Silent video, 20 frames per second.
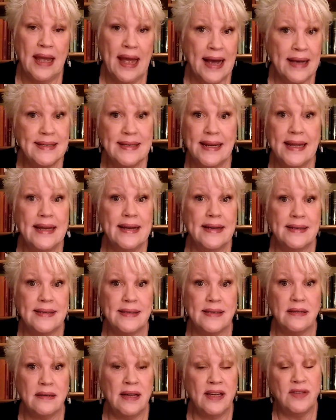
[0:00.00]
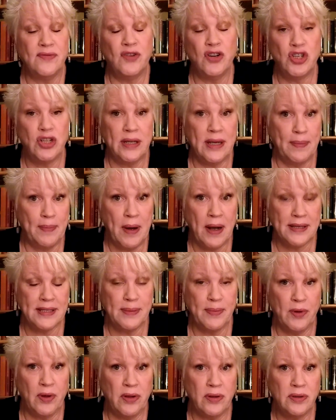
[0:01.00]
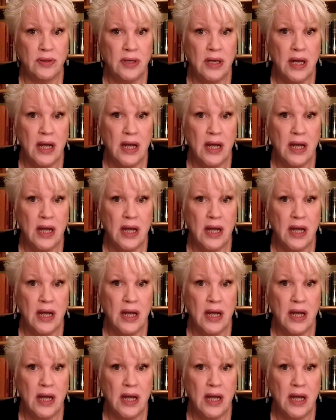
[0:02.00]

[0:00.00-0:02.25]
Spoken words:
As it is, it's virtually impossible.